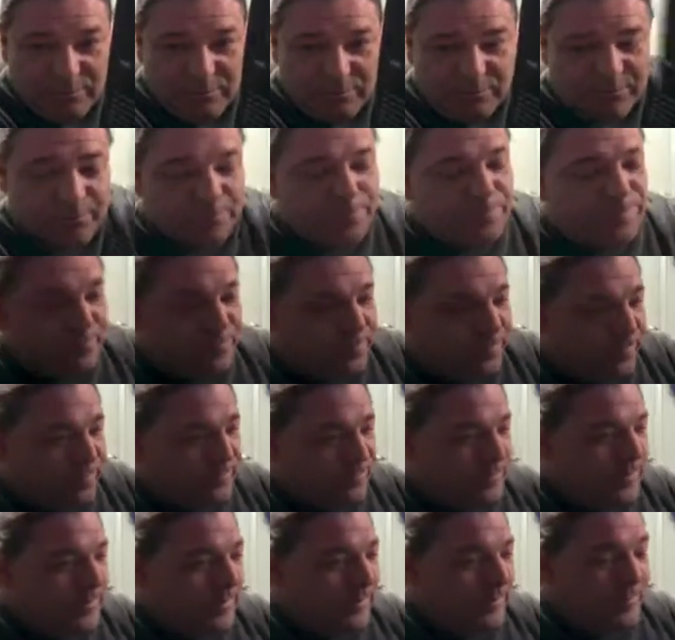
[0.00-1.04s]
Don't look much
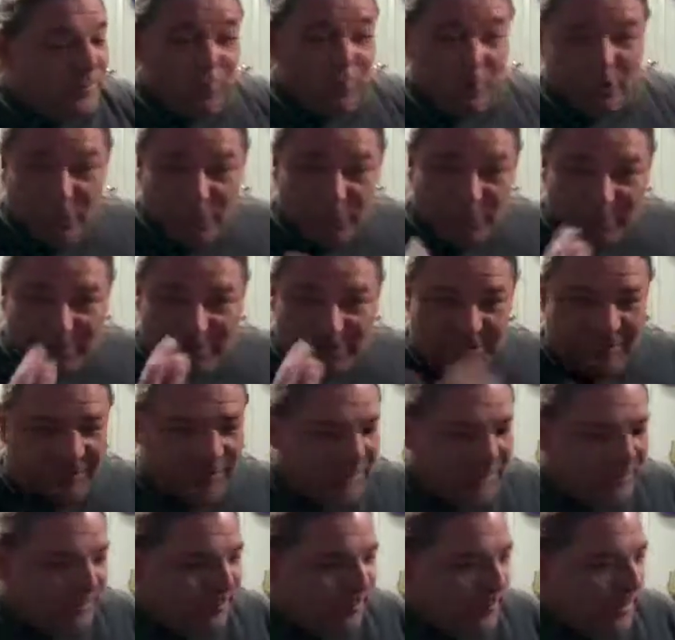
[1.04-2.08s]
different.
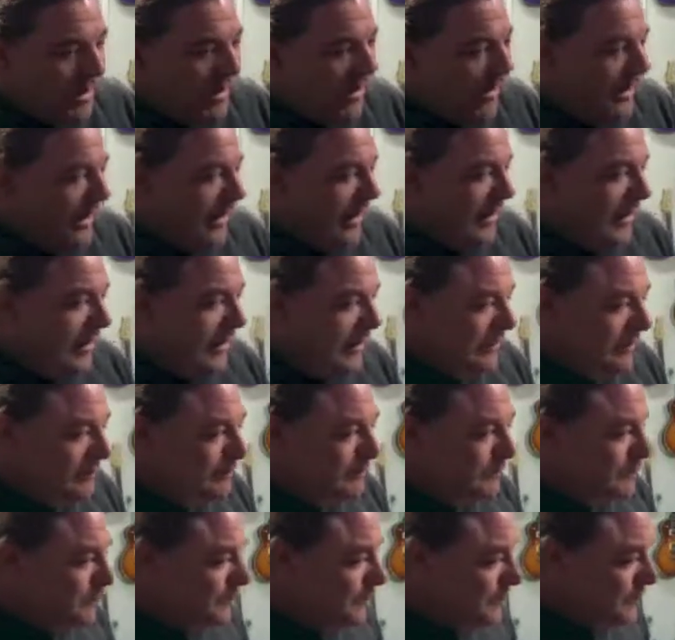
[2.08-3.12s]
You
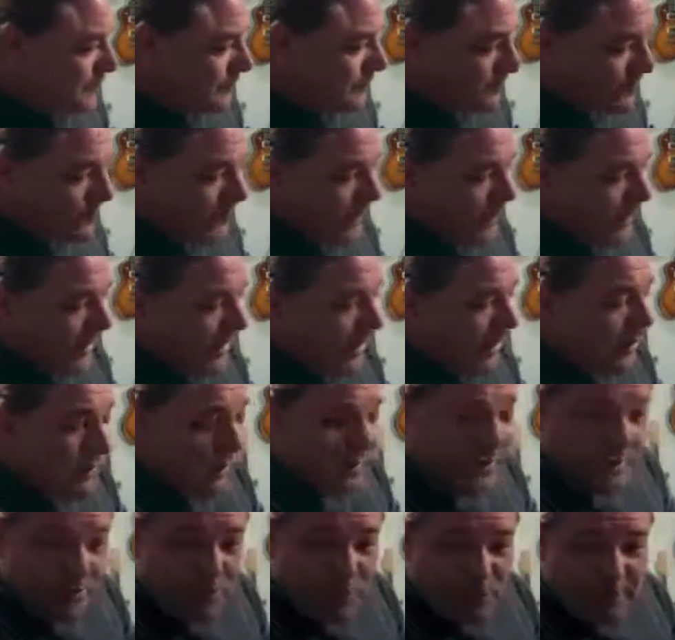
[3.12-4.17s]
know, it's a book about
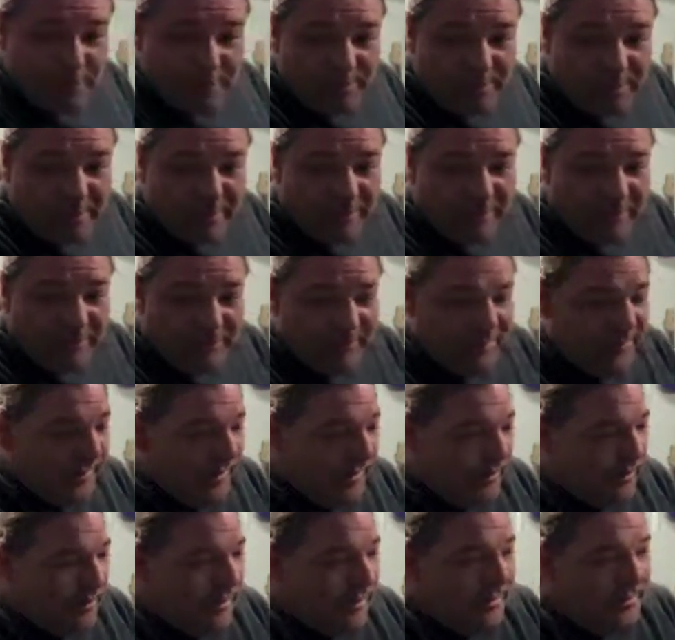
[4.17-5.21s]
everything about,
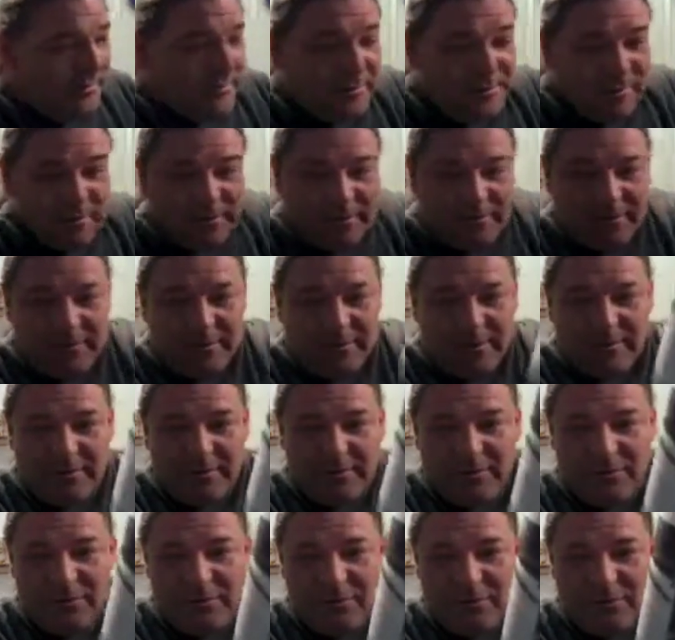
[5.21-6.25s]
you know,
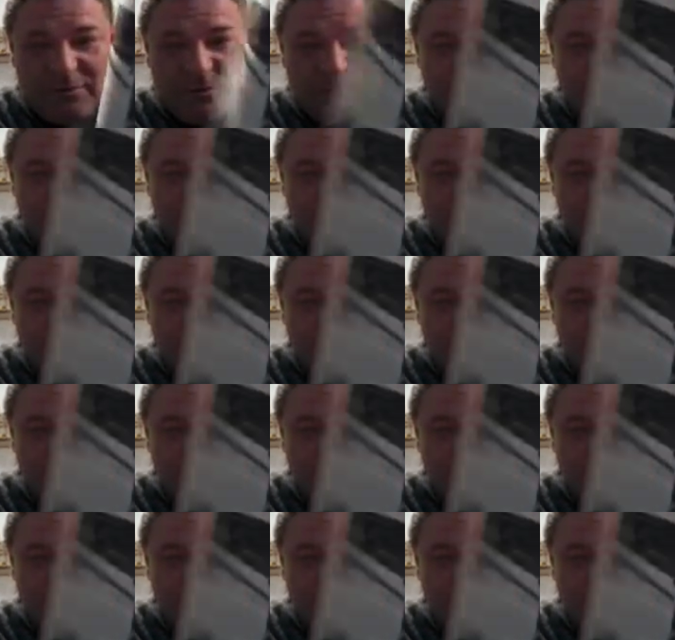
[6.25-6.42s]
setting up